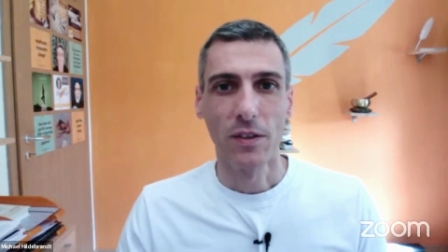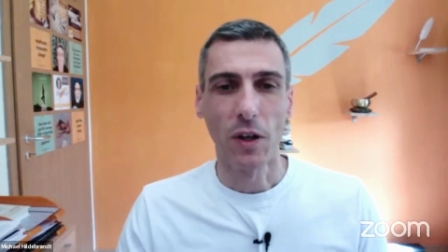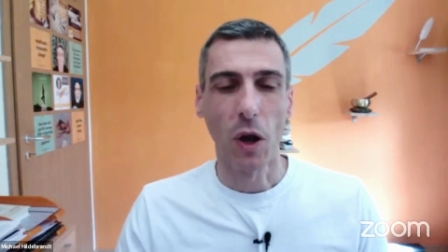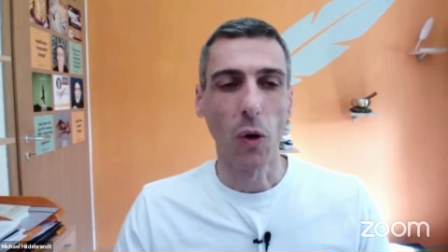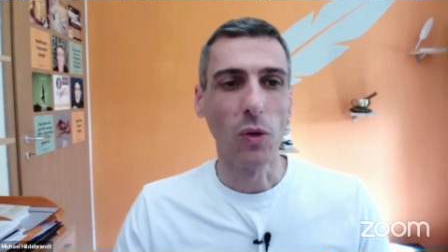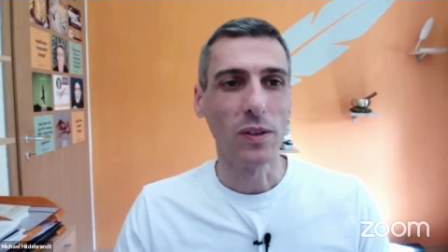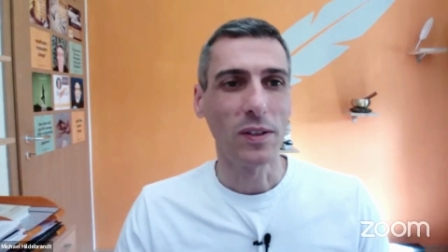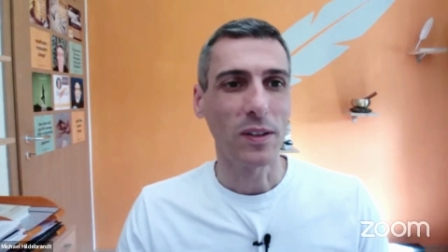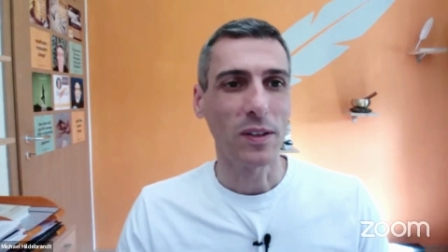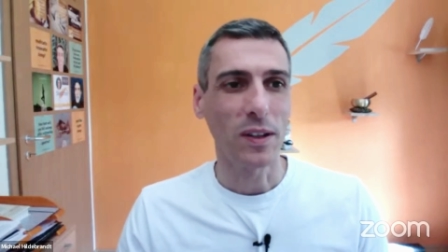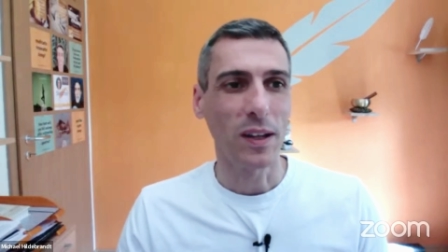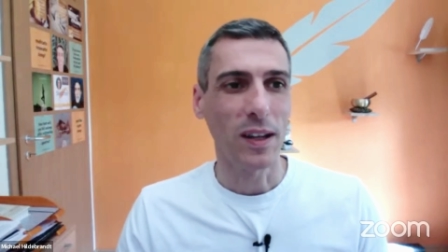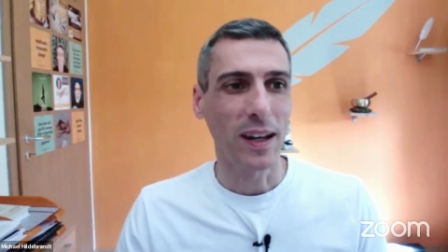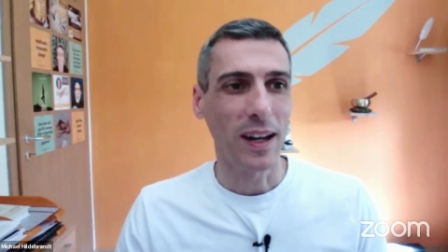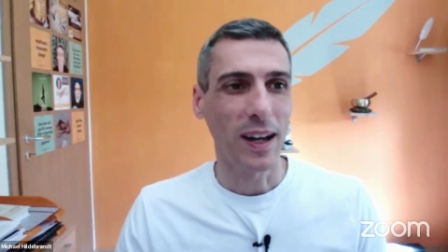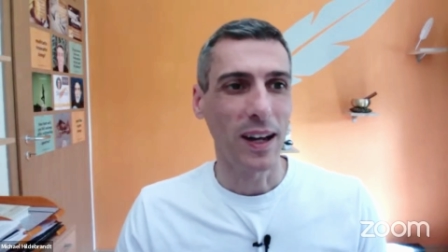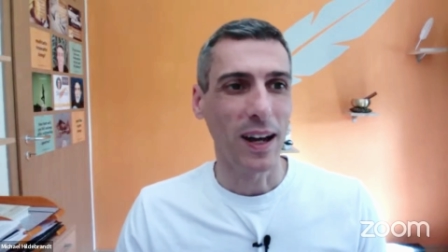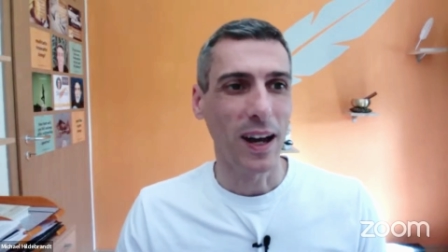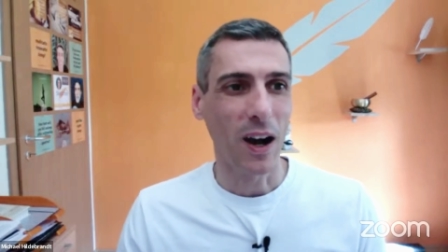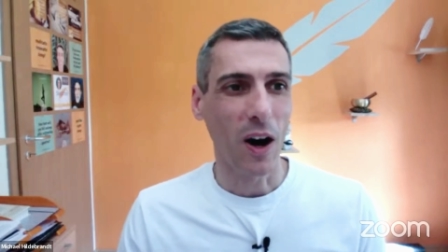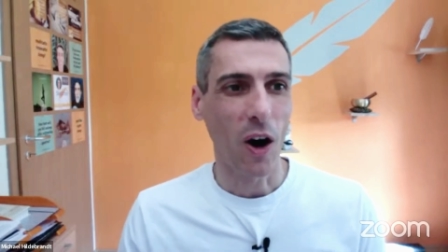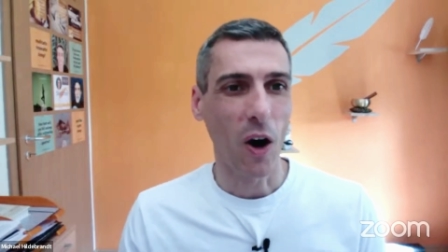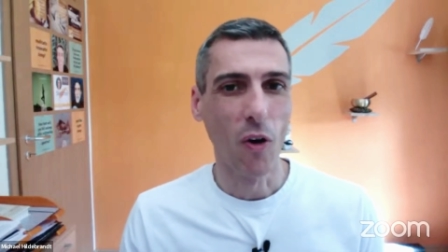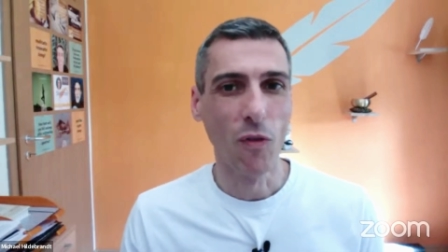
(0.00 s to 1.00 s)
Don't
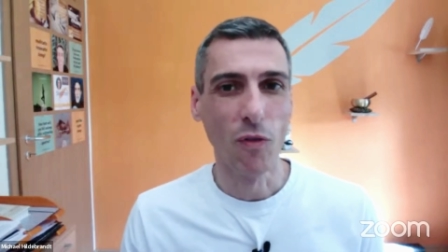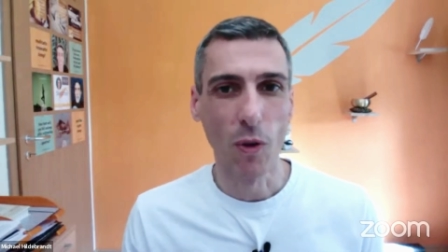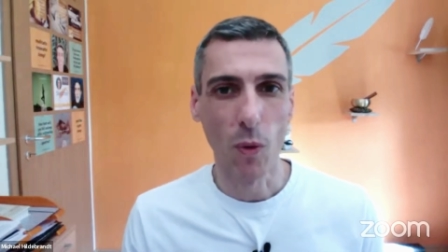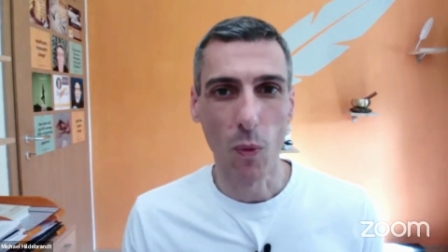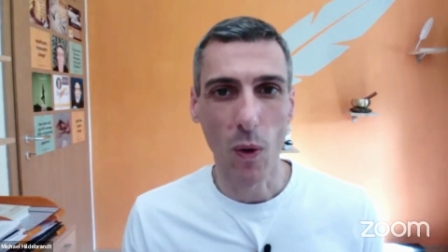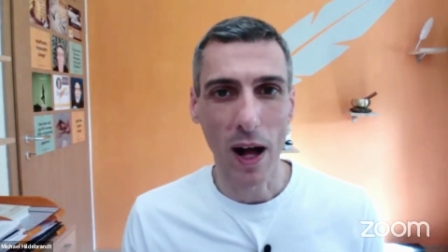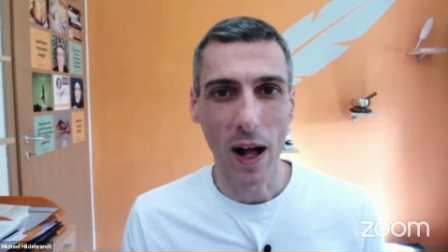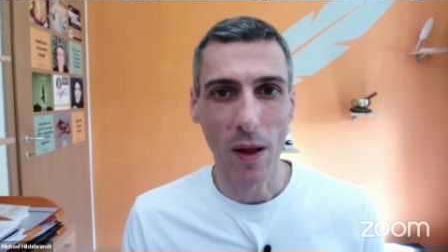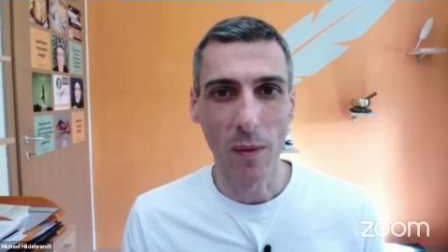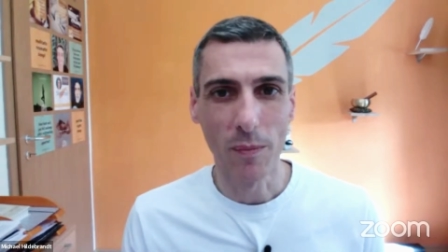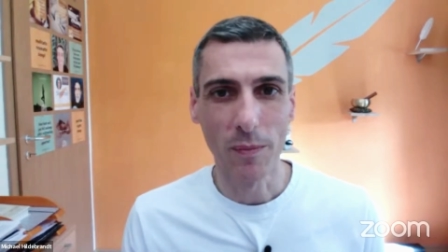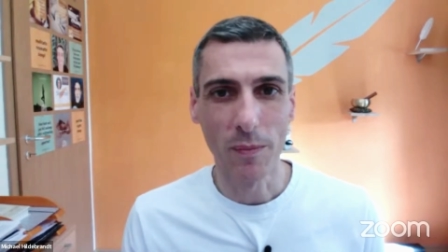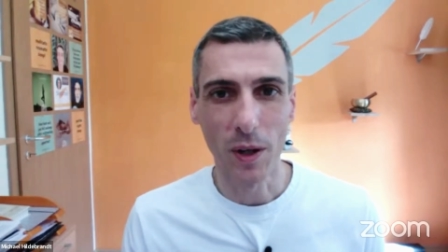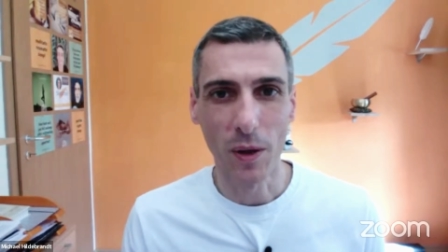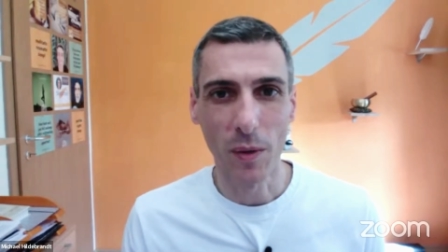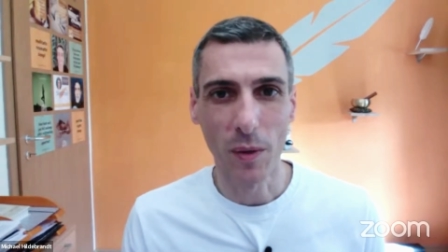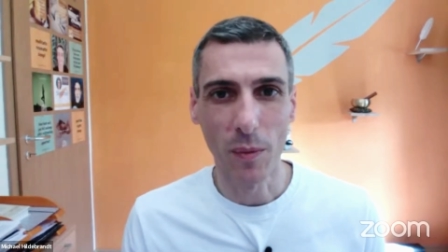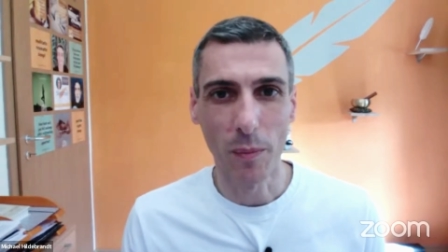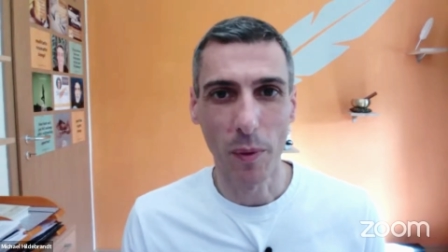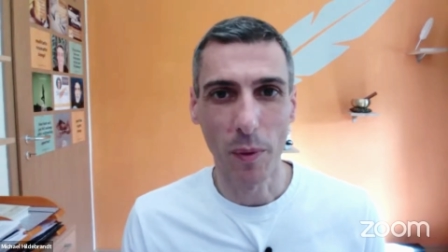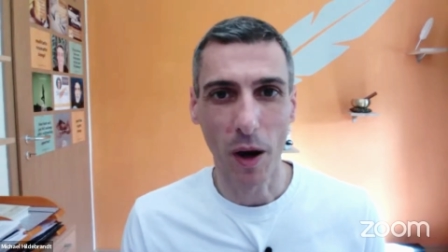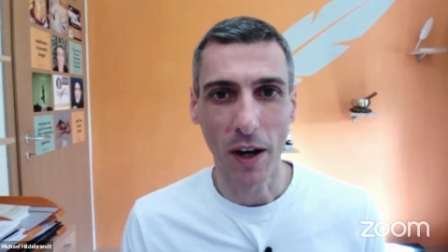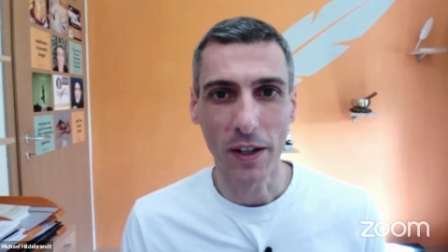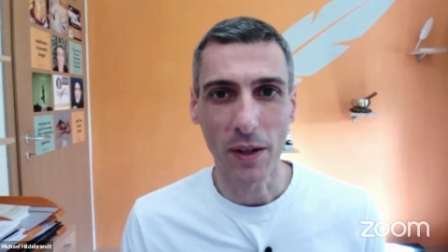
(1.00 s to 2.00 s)
overwhelm
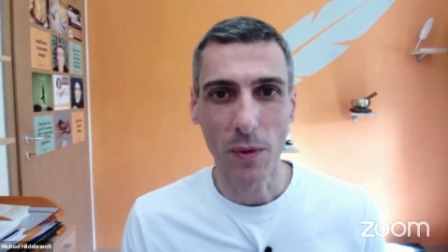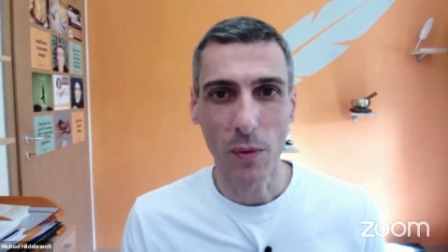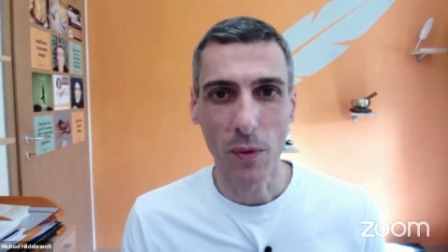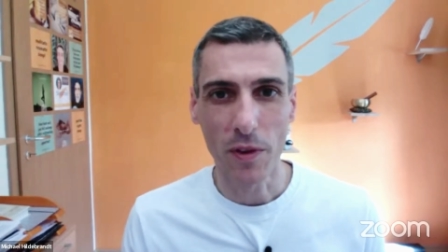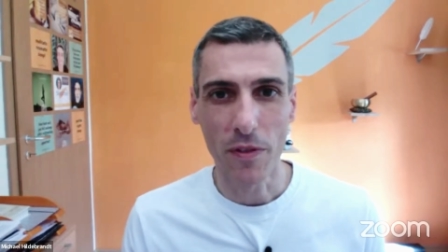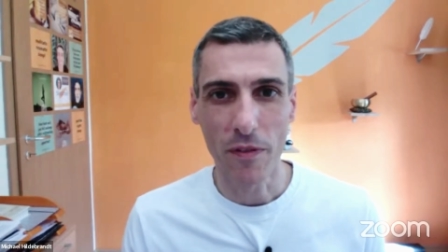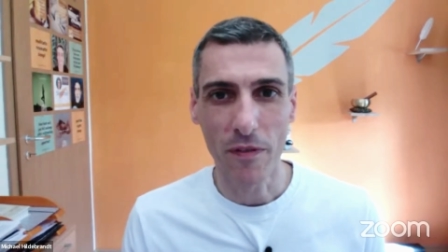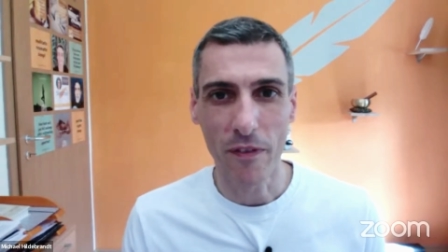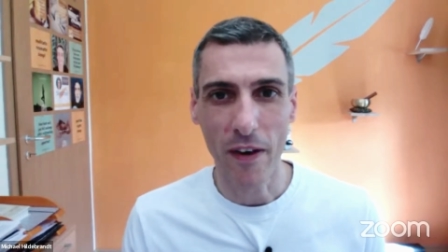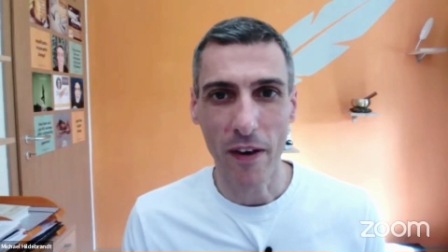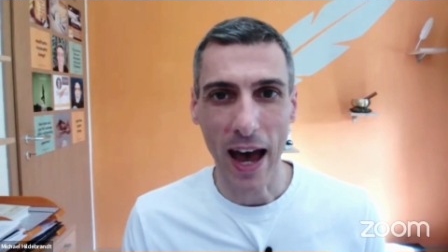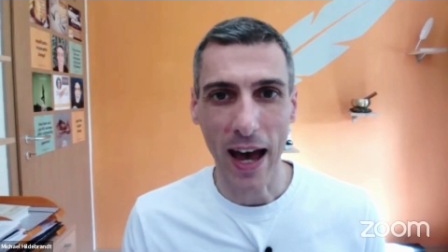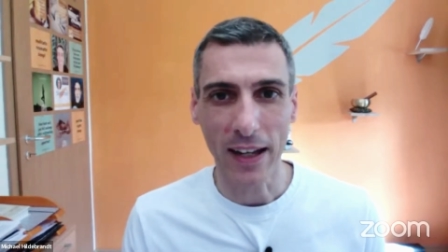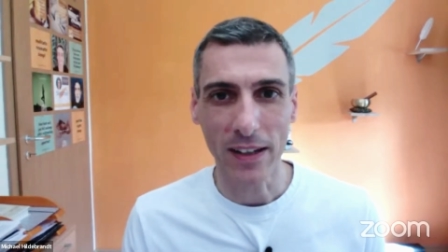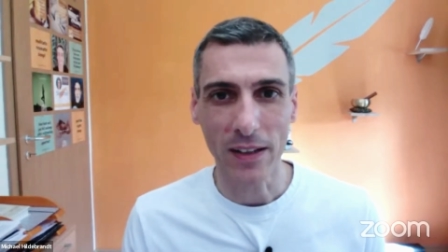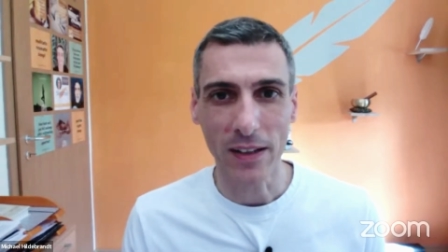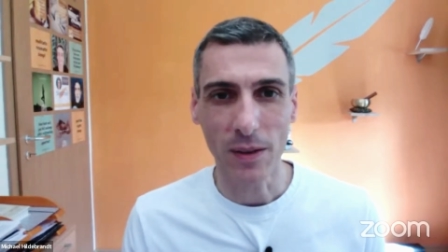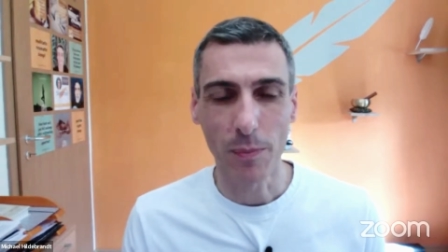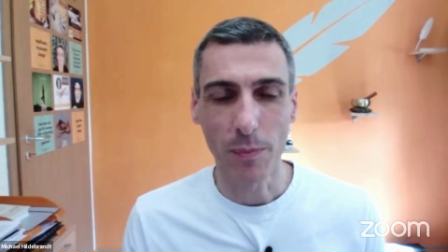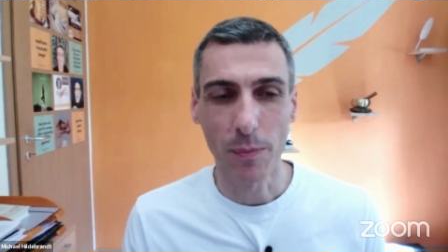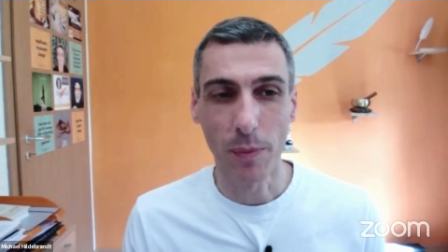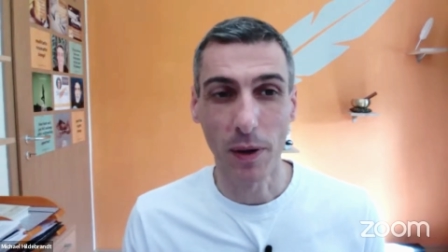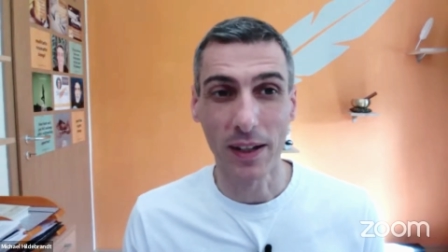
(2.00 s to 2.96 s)
your body with fat,